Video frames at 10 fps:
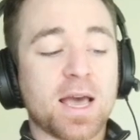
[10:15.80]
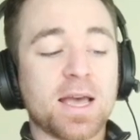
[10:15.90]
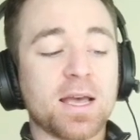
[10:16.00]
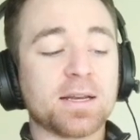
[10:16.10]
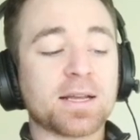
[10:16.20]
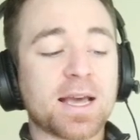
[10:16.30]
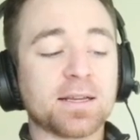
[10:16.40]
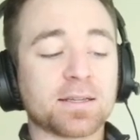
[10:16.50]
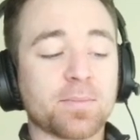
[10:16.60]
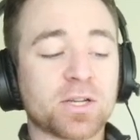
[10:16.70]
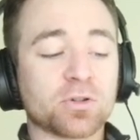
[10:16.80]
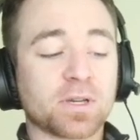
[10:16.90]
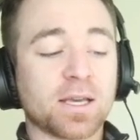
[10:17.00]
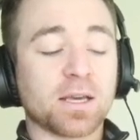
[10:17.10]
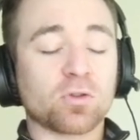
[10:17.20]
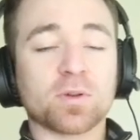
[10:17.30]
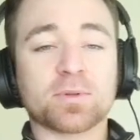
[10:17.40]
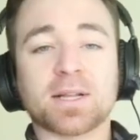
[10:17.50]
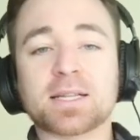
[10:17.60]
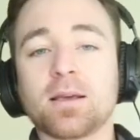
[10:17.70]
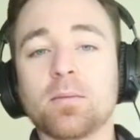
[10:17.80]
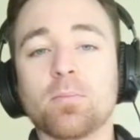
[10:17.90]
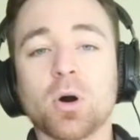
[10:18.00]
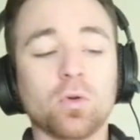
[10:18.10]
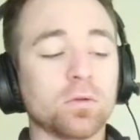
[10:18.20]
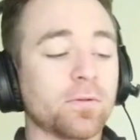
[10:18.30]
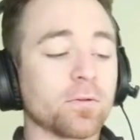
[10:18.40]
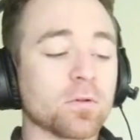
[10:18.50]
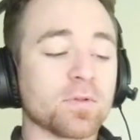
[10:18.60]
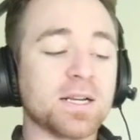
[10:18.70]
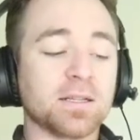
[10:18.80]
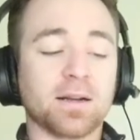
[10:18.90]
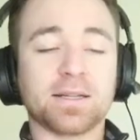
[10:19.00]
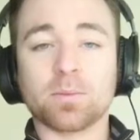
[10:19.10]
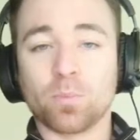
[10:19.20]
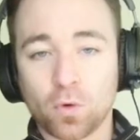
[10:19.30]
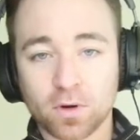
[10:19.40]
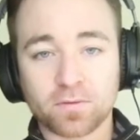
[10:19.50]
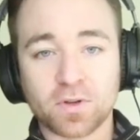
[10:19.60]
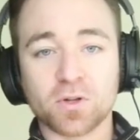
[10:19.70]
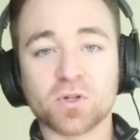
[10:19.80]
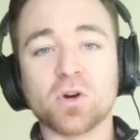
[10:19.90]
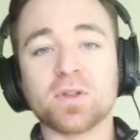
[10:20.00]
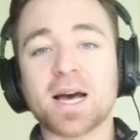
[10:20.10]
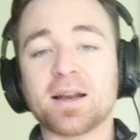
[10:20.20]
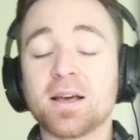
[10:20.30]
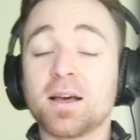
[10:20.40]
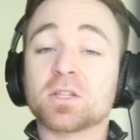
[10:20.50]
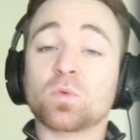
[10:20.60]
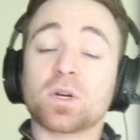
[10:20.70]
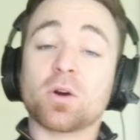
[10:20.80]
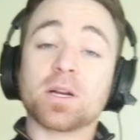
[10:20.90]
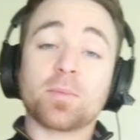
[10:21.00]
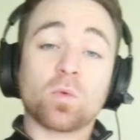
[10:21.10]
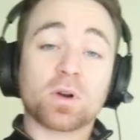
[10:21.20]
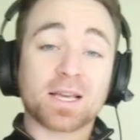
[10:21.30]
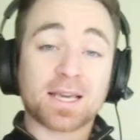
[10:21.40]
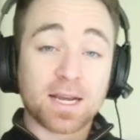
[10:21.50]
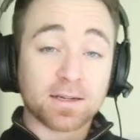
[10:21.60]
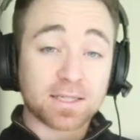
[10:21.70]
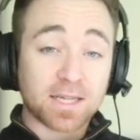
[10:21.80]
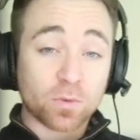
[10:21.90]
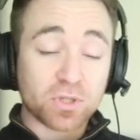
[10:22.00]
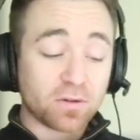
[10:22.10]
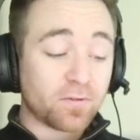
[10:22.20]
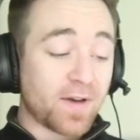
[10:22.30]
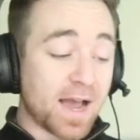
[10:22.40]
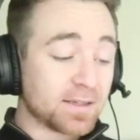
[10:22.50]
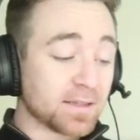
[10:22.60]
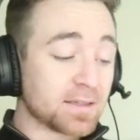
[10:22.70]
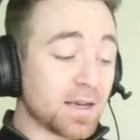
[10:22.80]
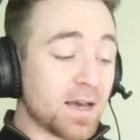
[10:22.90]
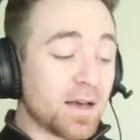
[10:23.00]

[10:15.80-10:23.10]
and asymmetric key encryption. That's in bold for a reason. It's important for you to know that. It's going to be one of the key distinguishing factors.